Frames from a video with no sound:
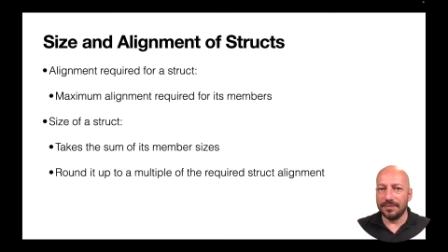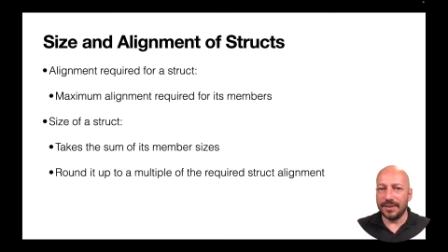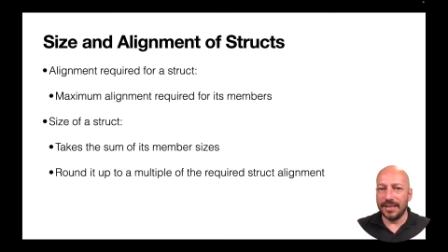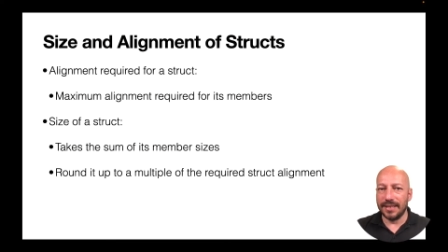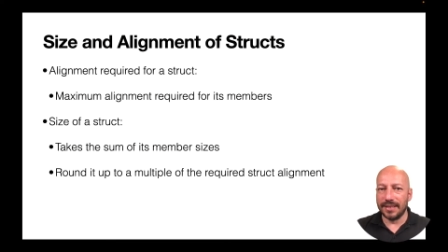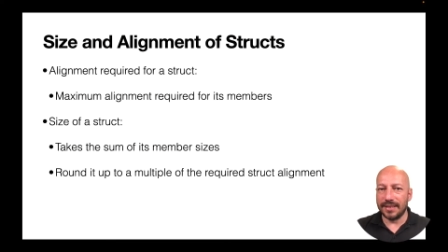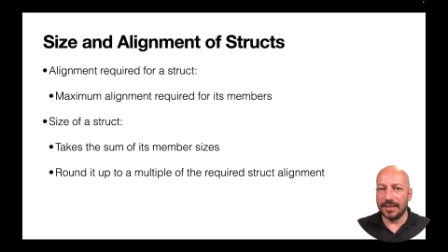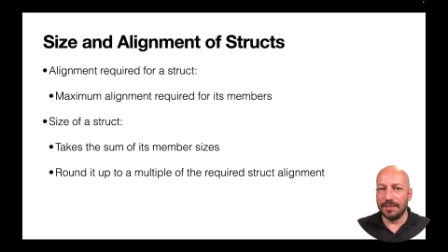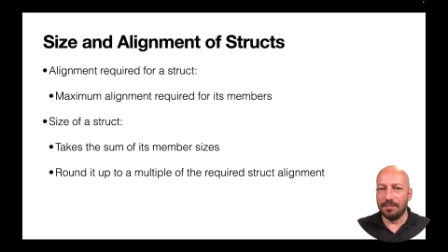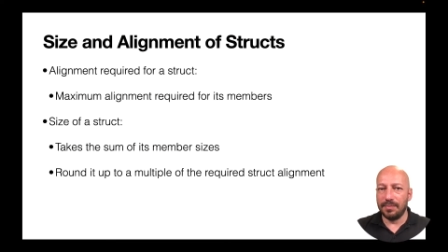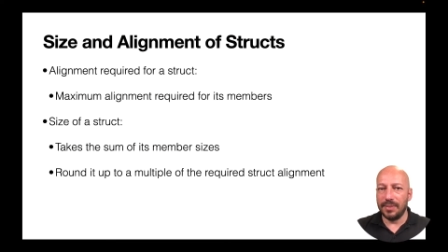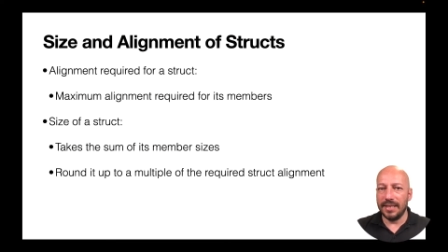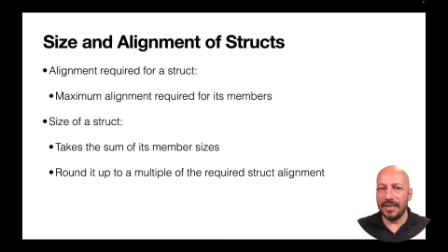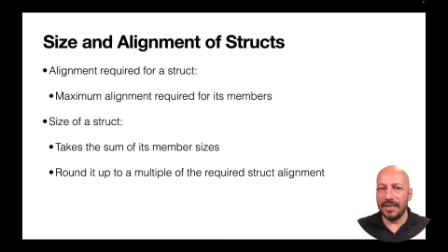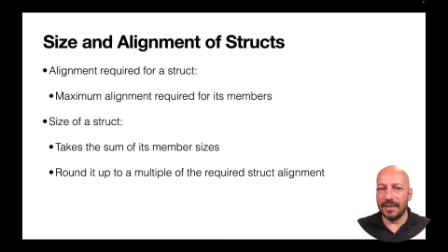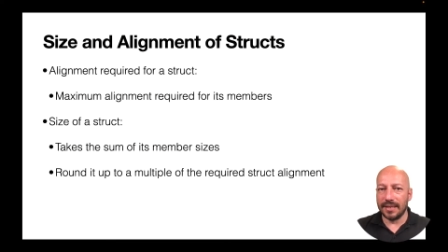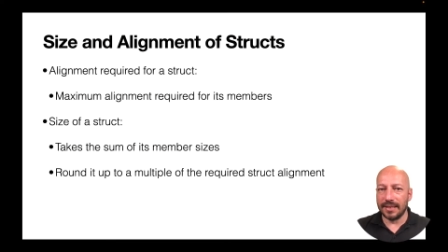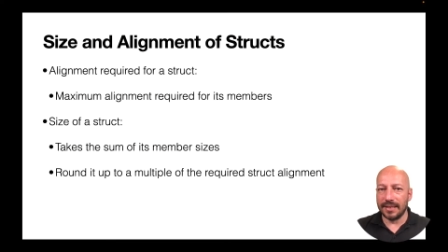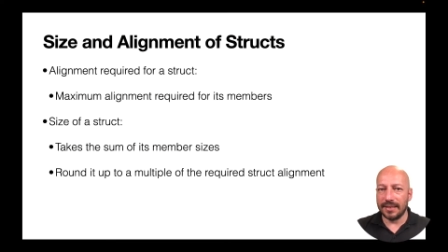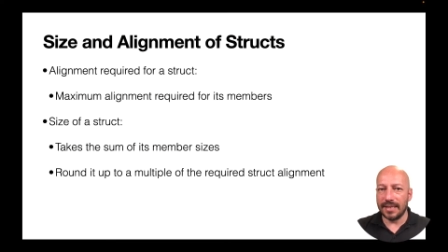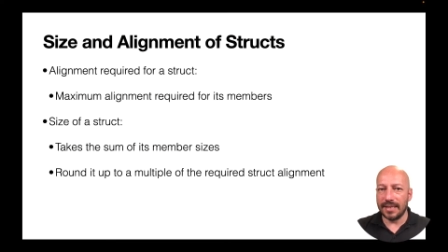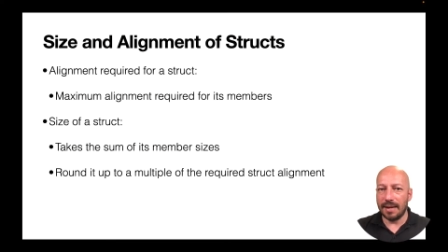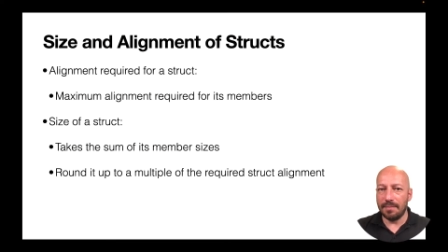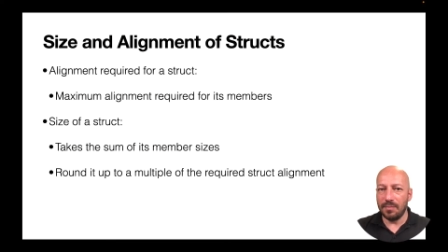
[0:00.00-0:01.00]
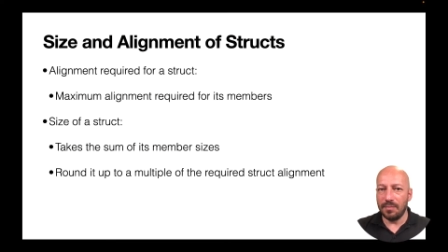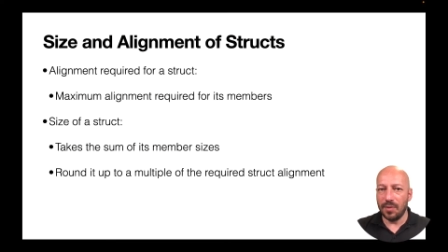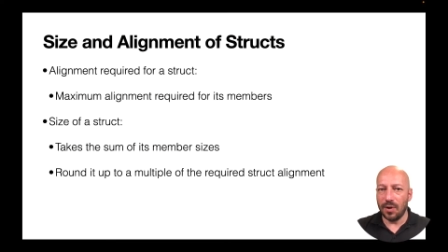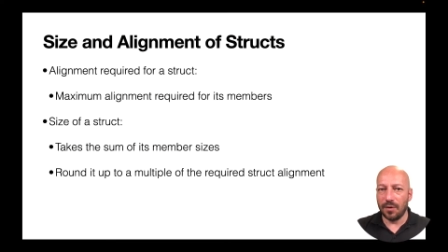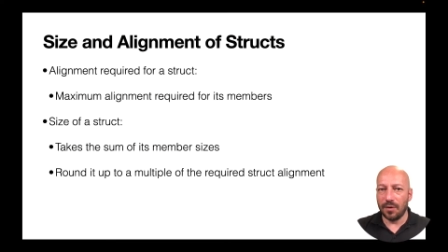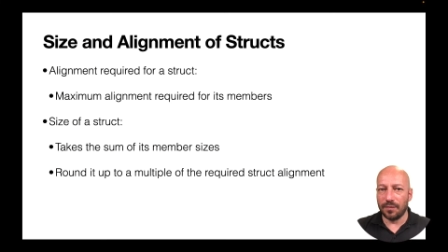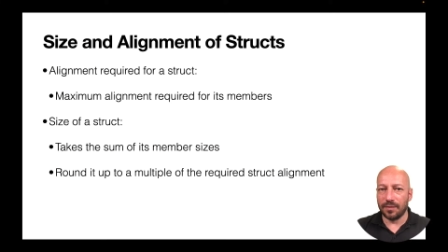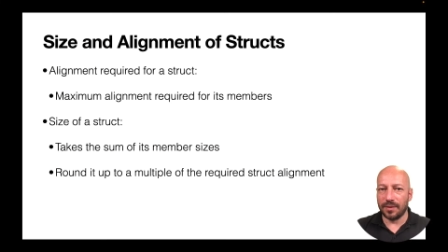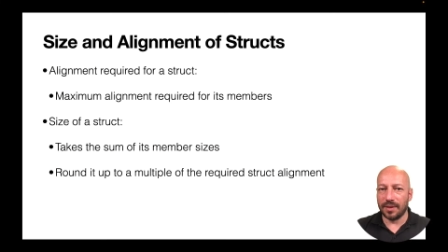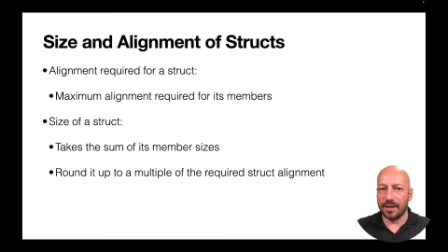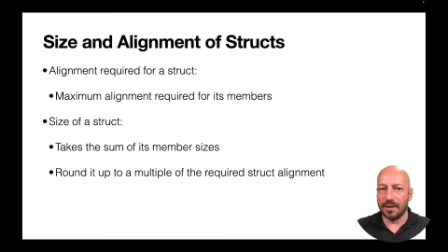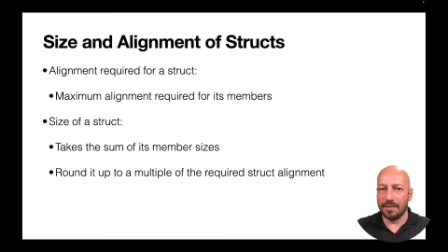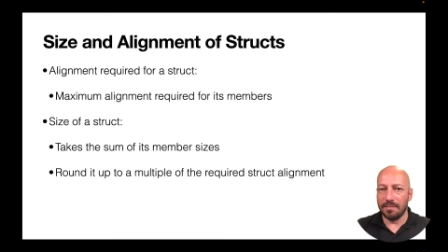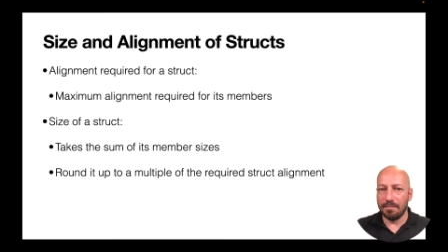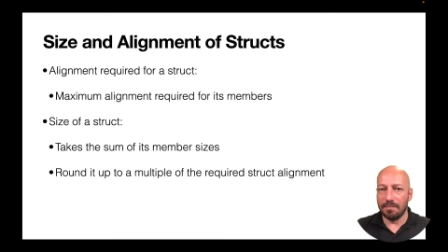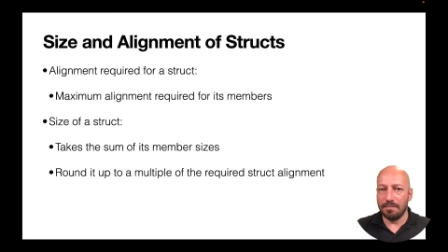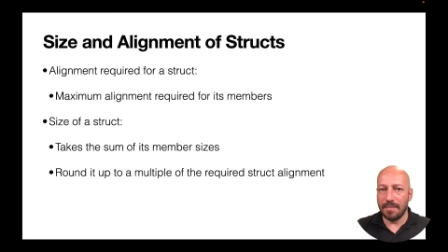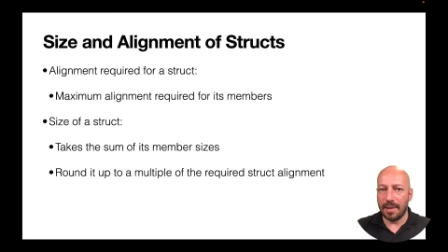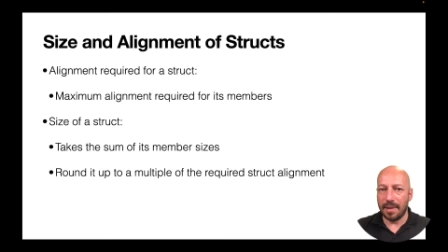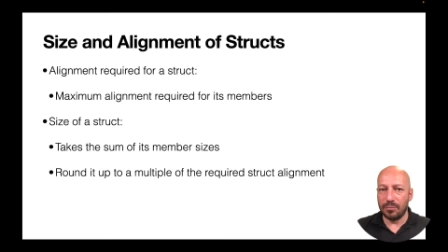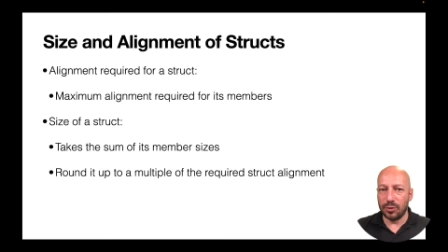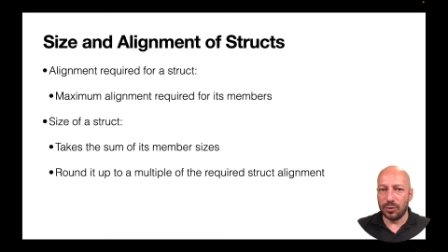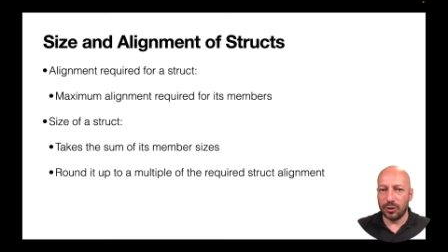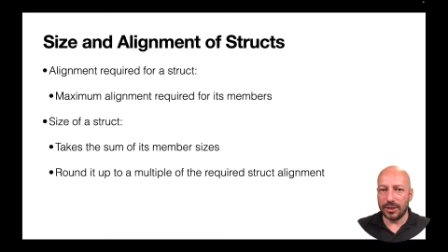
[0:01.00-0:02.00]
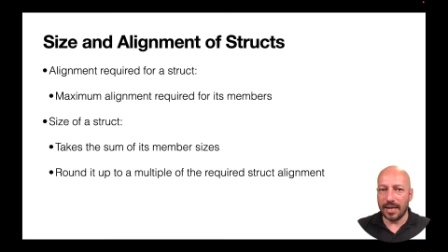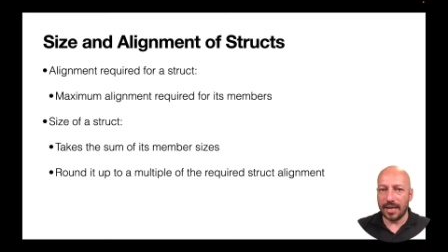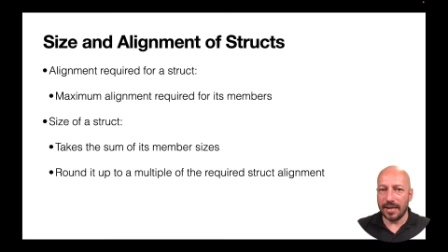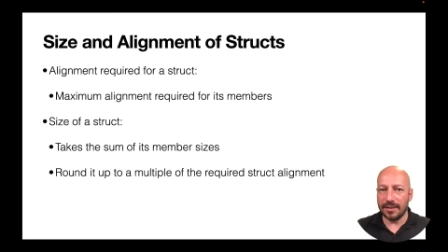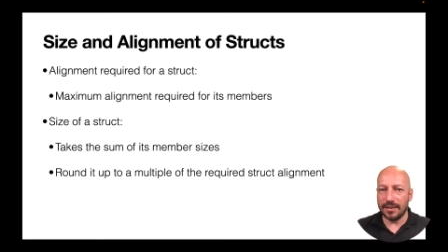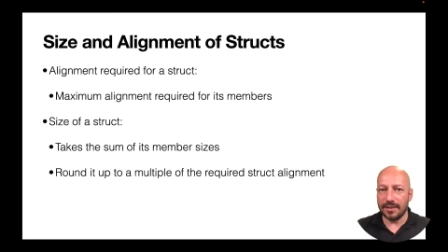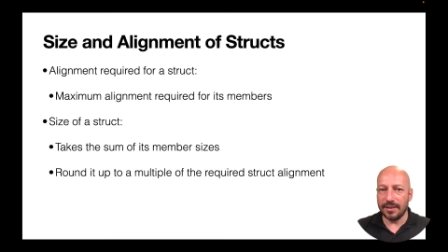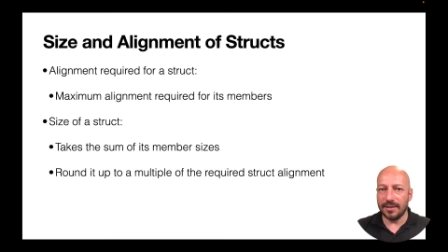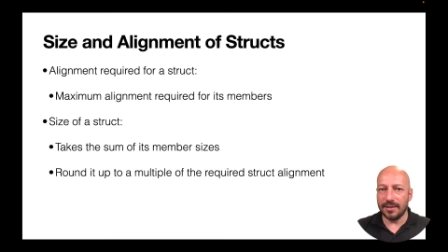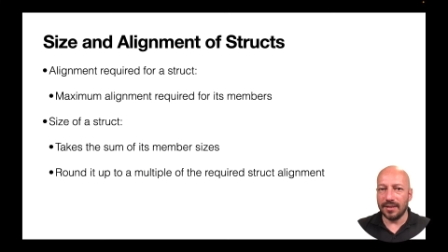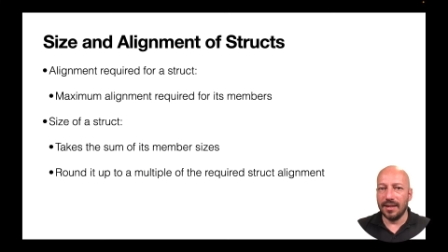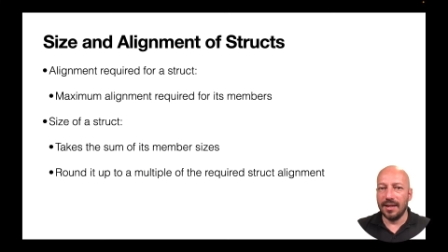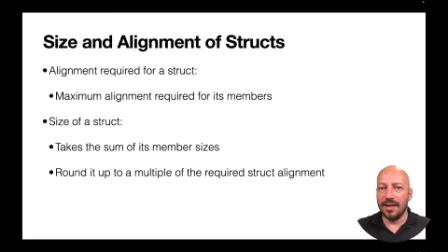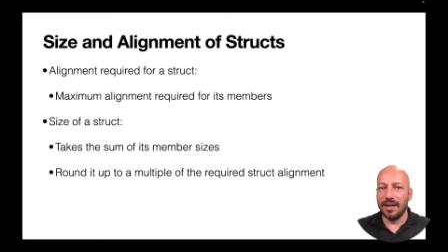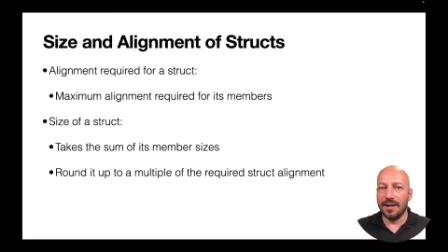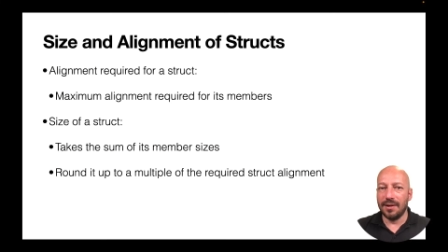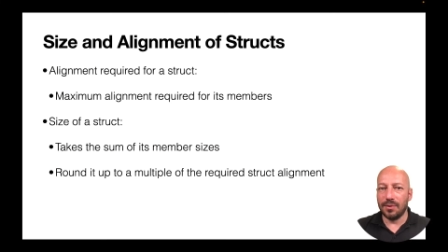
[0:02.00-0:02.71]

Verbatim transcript: is simply the sum of the member sizes